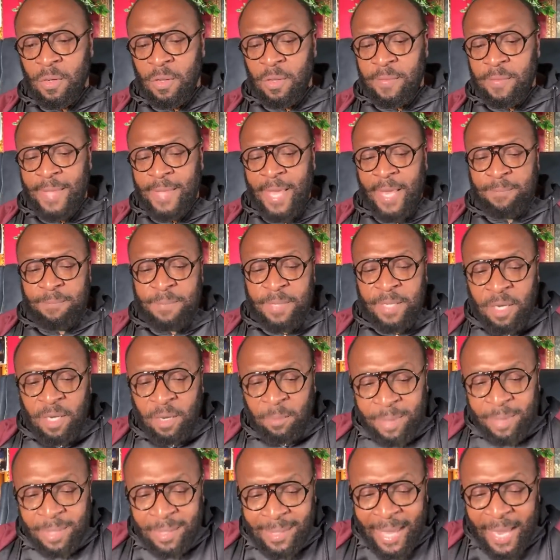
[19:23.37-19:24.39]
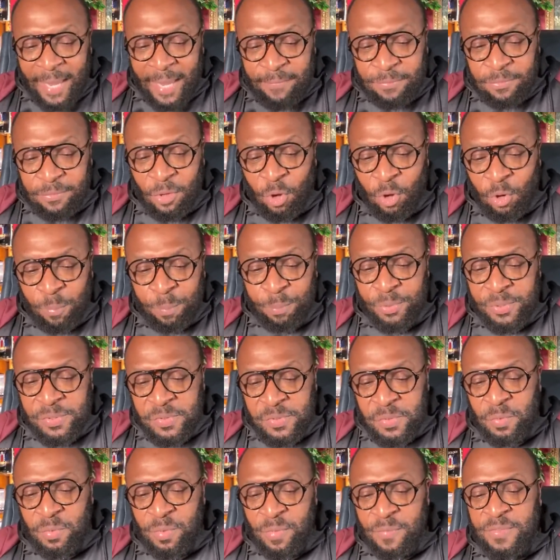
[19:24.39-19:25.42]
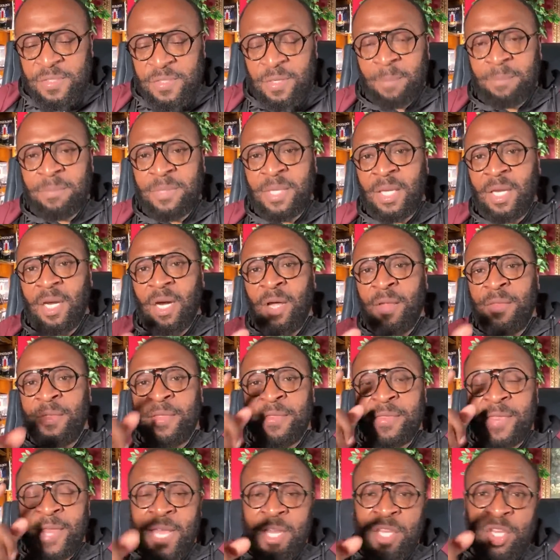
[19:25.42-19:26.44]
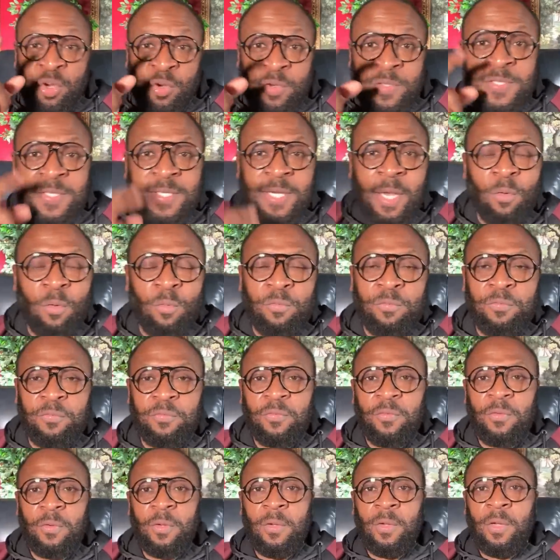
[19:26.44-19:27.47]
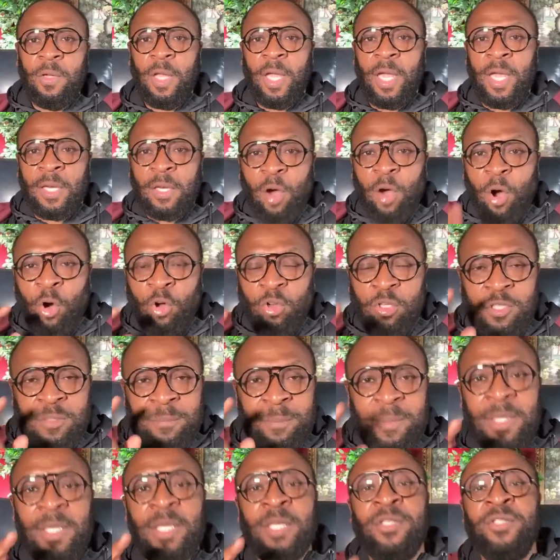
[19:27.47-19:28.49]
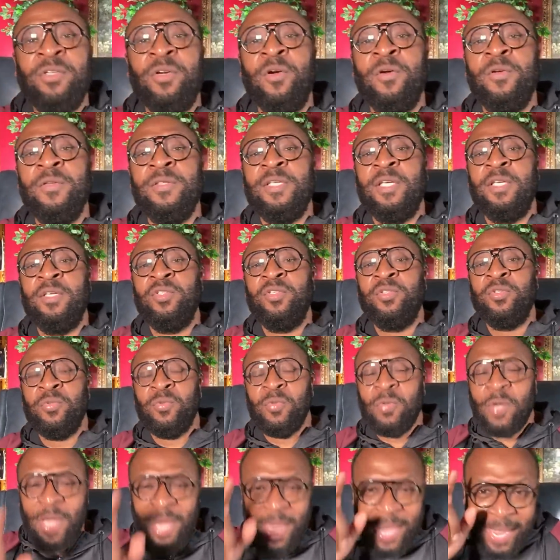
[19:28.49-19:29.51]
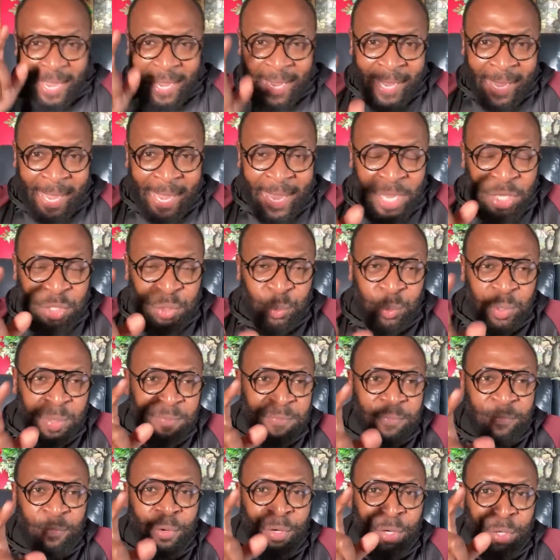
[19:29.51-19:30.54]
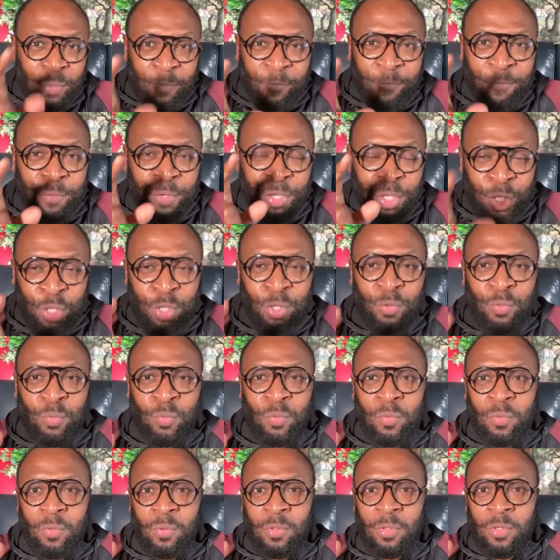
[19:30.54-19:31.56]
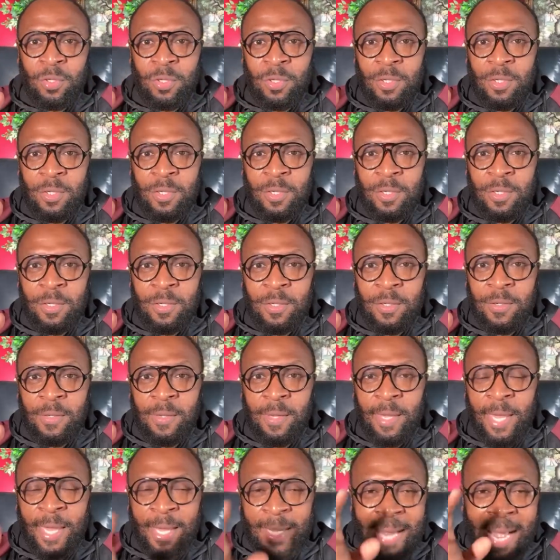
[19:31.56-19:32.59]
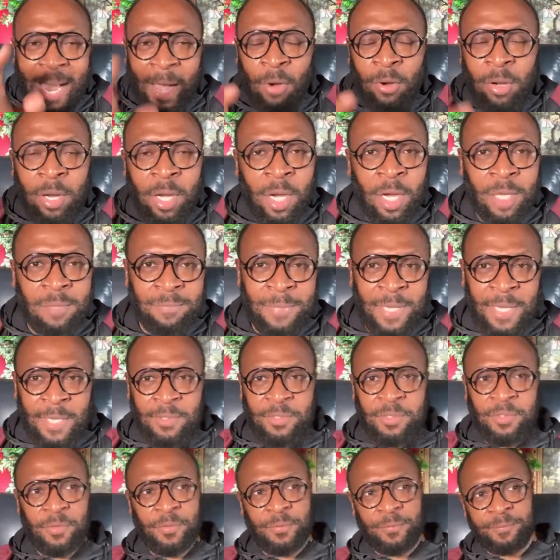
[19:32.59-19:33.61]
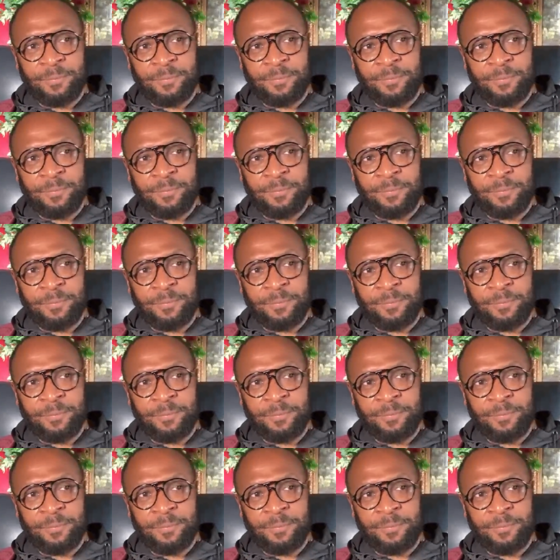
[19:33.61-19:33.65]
that become a lifelong pursuit of something other than yourself and ultimately turns into a hatred for, for you and how God made you.